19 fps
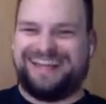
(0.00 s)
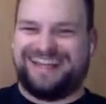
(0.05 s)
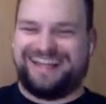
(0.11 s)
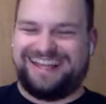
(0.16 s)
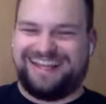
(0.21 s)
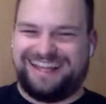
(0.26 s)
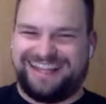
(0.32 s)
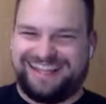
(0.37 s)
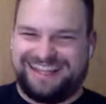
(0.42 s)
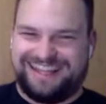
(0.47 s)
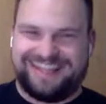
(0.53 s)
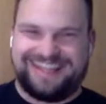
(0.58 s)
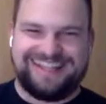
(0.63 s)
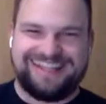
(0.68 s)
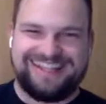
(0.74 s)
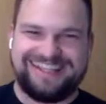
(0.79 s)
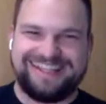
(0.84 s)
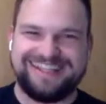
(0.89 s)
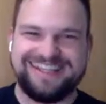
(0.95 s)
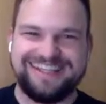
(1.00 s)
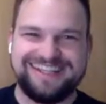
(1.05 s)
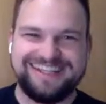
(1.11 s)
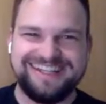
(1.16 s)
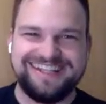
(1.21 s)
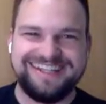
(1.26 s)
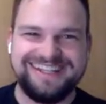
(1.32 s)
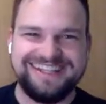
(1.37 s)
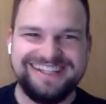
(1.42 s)

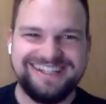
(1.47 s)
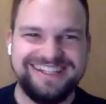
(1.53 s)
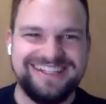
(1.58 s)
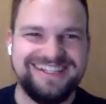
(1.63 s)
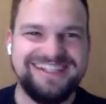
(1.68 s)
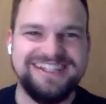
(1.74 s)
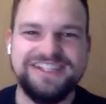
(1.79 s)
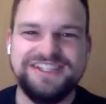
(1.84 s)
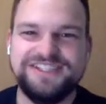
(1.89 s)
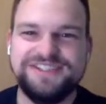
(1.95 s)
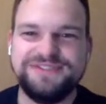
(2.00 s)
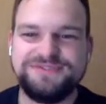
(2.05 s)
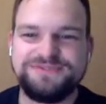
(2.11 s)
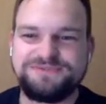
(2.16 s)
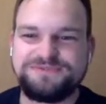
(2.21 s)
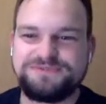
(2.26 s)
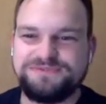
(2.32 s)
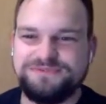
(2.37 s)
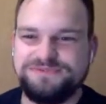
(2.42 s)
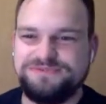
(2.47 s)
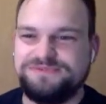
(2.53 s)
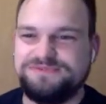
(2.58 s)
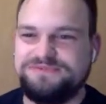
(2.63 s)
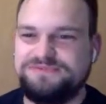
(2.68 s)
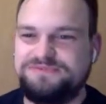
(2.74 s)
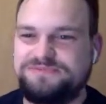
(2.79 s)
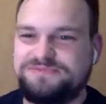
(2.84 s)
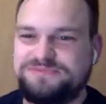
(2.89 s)

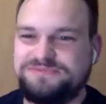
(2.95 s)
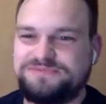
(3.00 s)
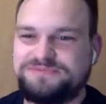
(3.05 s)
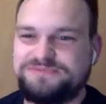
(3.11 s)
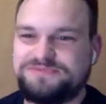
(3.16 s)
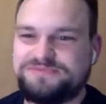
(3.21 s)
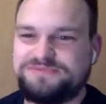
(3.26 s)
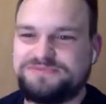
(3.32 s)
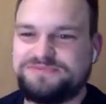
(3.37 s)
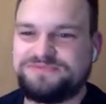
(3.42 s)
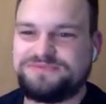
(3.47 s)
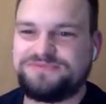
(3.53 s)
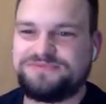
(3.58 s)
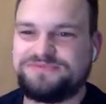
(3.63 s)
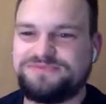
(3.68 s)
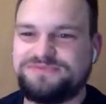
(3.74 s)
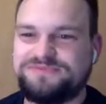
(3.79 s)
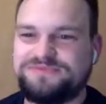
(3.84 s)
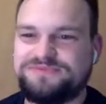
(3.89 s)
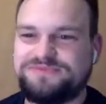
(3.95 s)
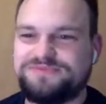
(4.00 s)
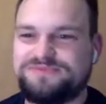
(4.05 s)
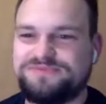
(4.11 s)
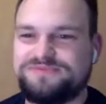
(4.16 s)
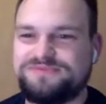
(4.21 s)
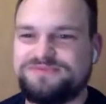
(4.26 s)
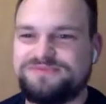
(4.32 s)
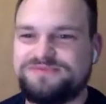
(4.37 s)

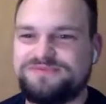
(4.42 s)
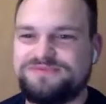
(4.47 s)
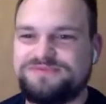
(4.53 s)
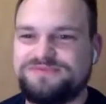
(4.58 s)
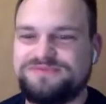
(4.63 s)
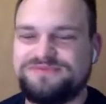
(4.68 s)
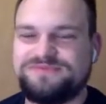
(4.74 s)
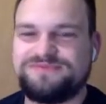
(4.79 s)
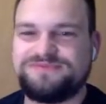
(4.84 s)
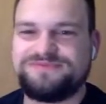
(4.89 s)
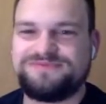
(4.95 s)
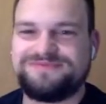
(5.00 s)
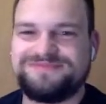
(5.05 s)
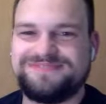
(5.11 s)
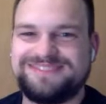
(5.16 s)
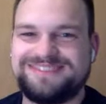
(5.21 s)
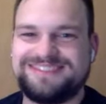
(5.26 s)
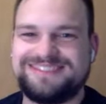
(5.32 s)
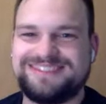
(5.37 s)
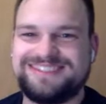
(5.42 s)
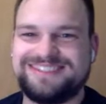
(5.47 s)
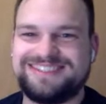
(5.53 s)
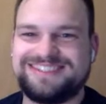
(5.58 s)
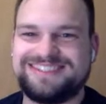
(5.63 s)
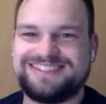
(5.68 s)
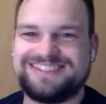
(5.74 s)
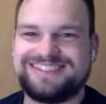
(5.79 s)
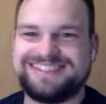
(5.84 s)
(silent)